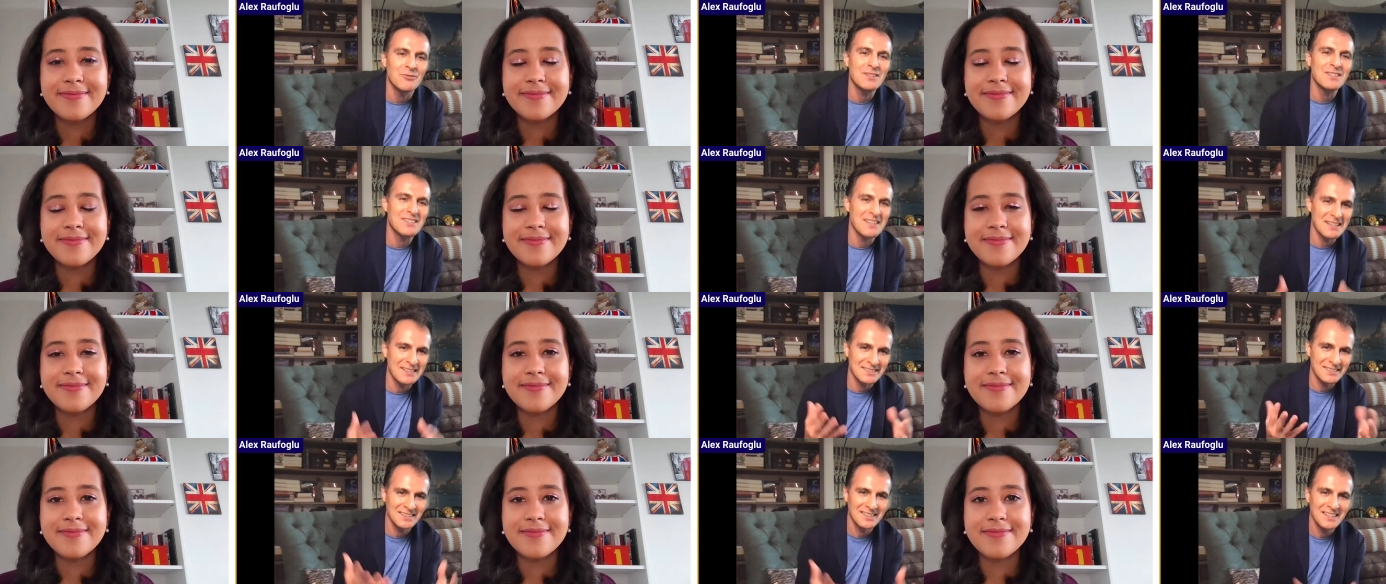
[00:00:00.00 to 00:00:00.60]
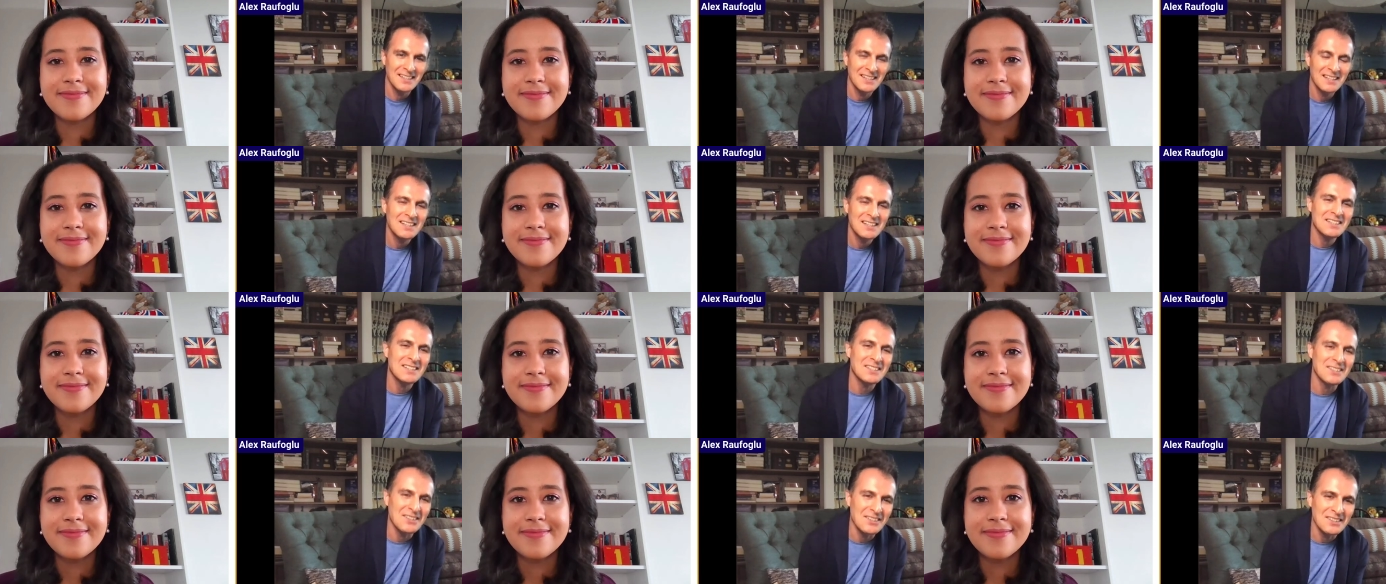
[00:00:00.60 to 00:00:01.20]
Speaker 1: within
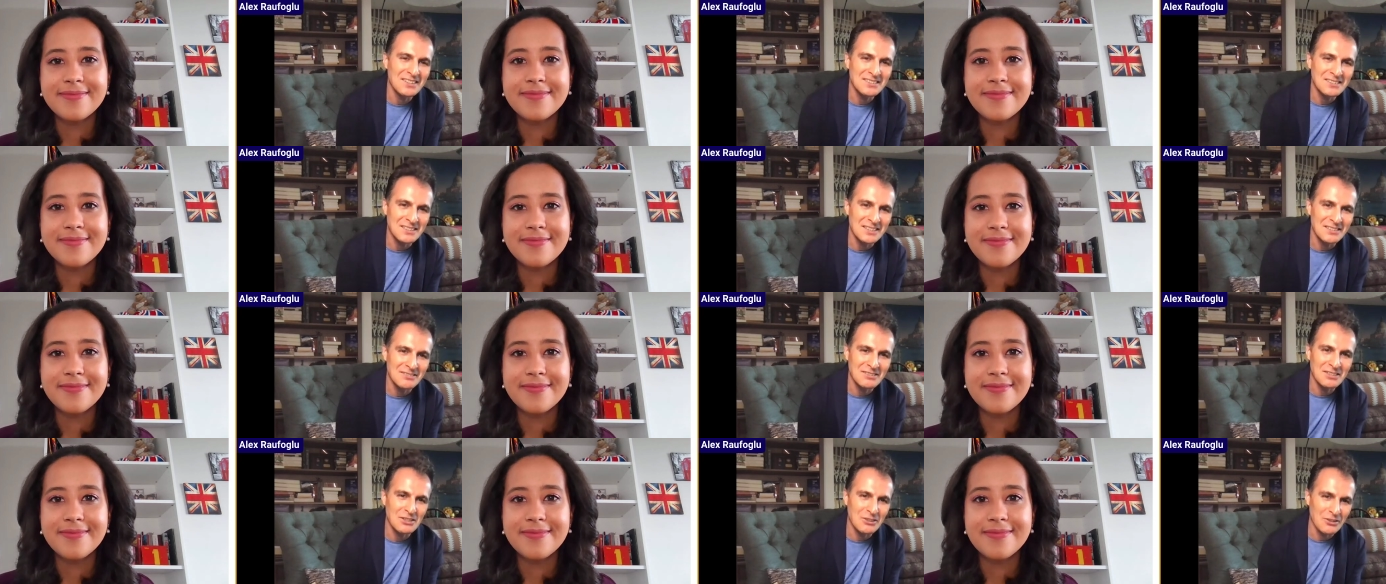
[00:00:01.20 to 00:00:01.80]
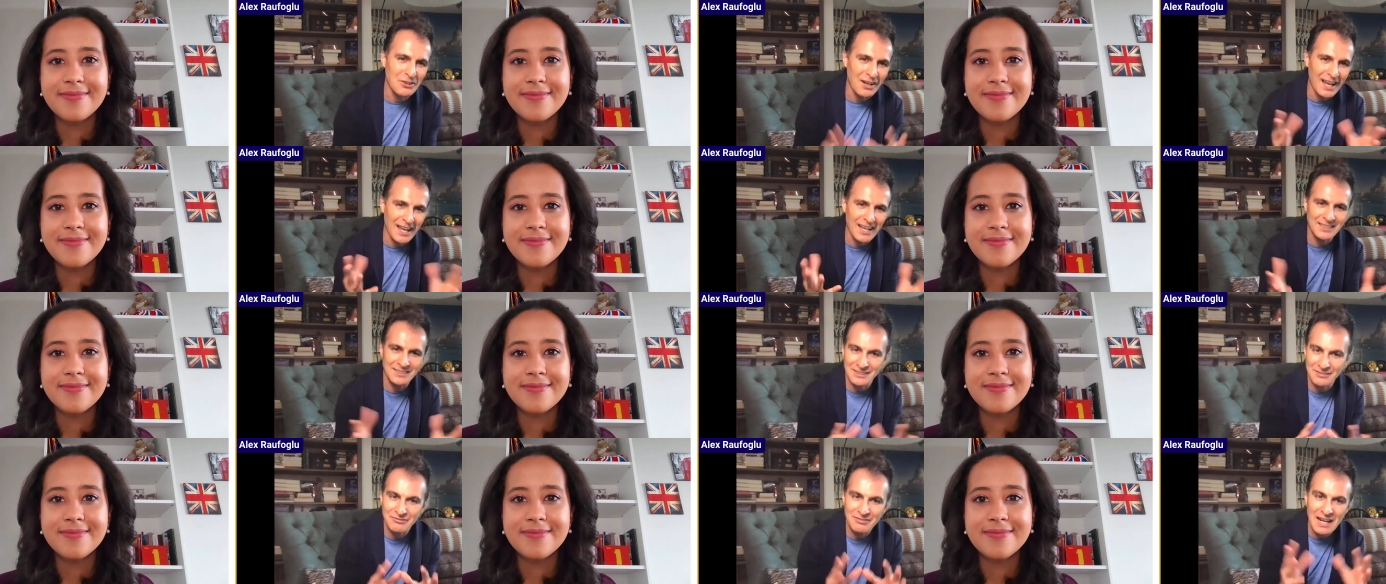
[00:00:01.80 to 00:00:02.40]
you know, the VOA
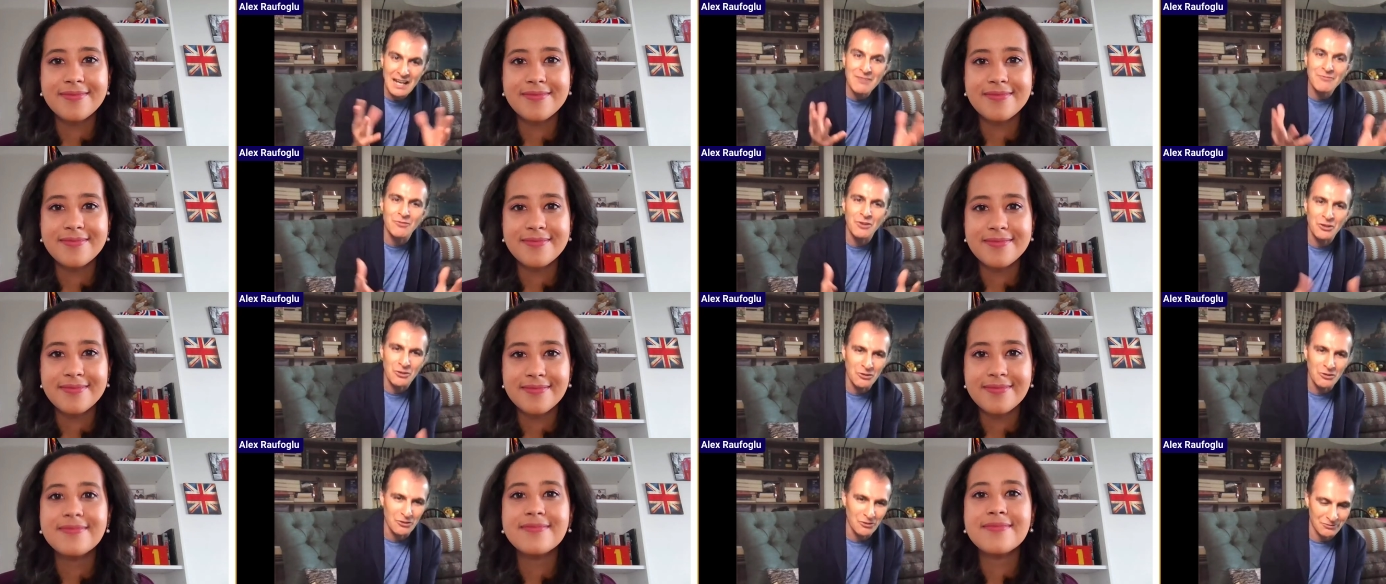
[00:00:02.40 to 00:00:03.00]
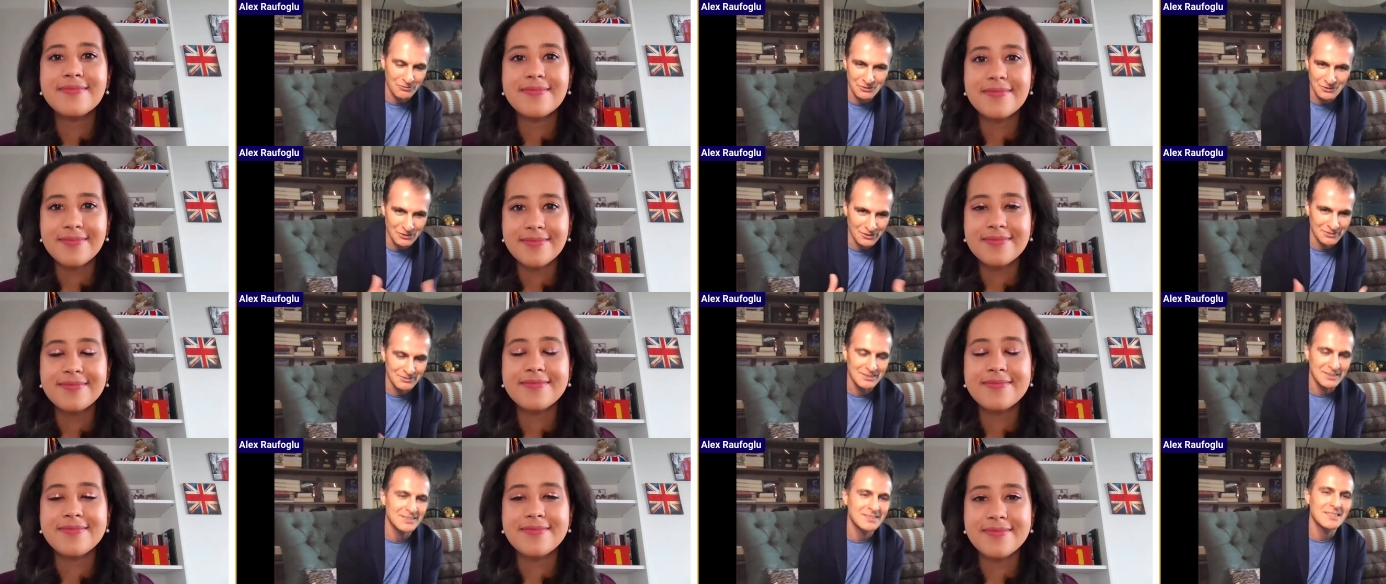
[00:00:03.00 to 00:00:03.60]
is the framework of, you know,
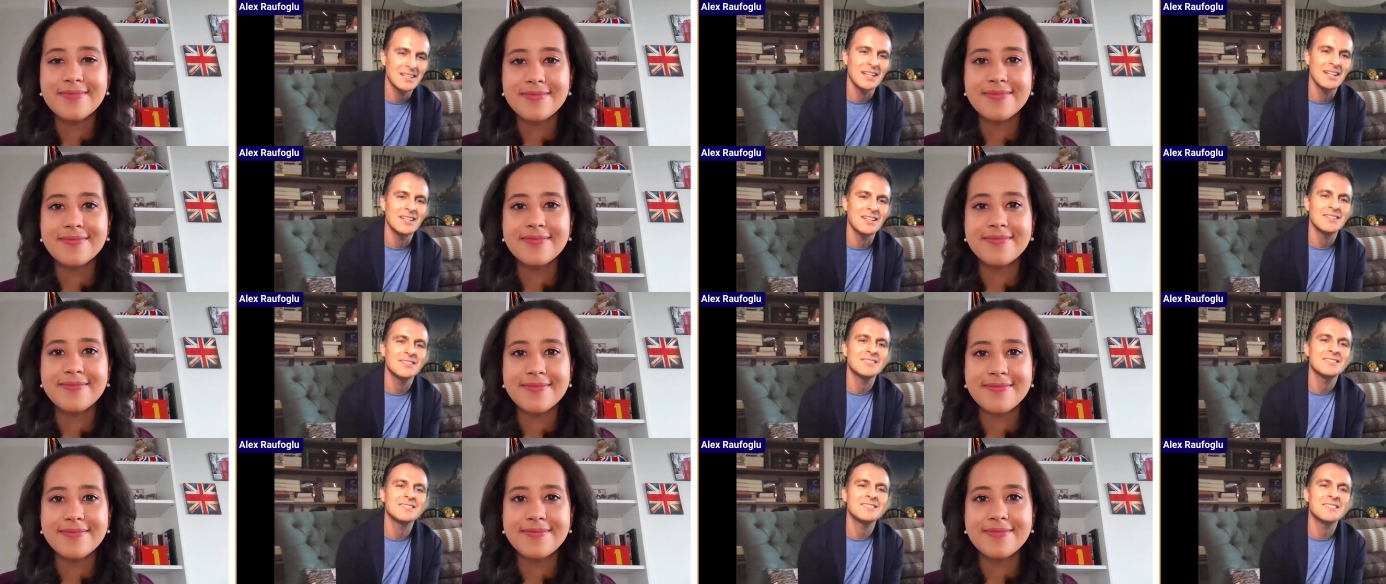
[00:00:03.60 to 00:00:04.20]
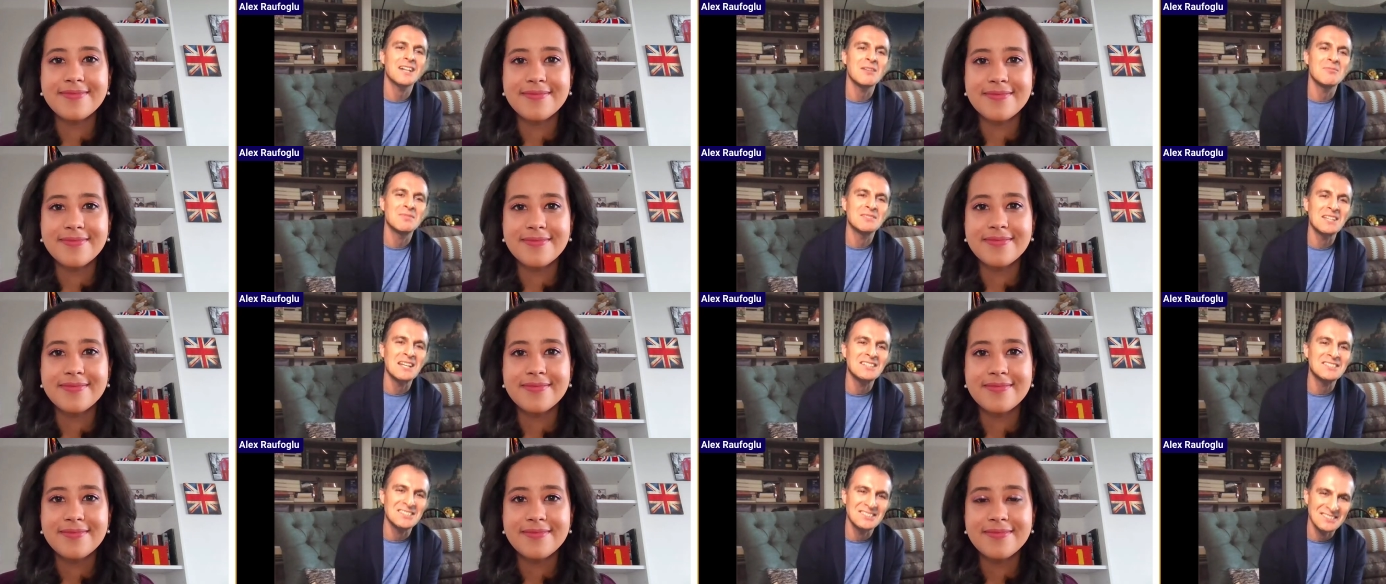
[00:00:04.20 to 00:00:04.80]
this uh, government
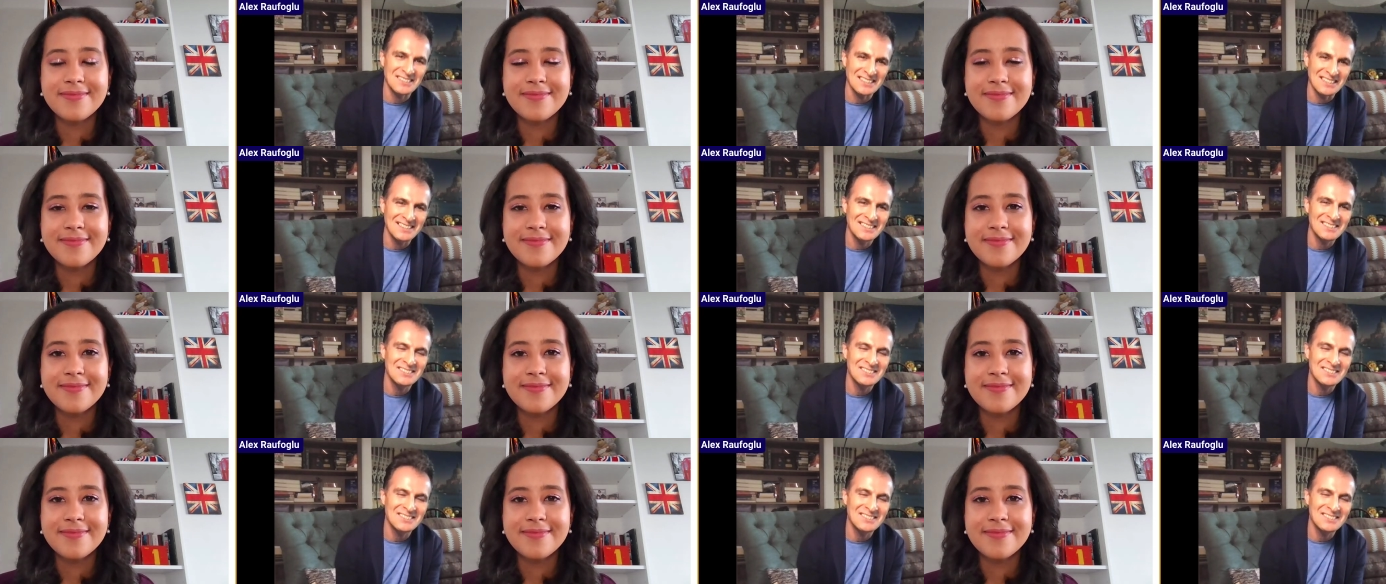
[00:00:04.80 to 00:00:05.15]
agency.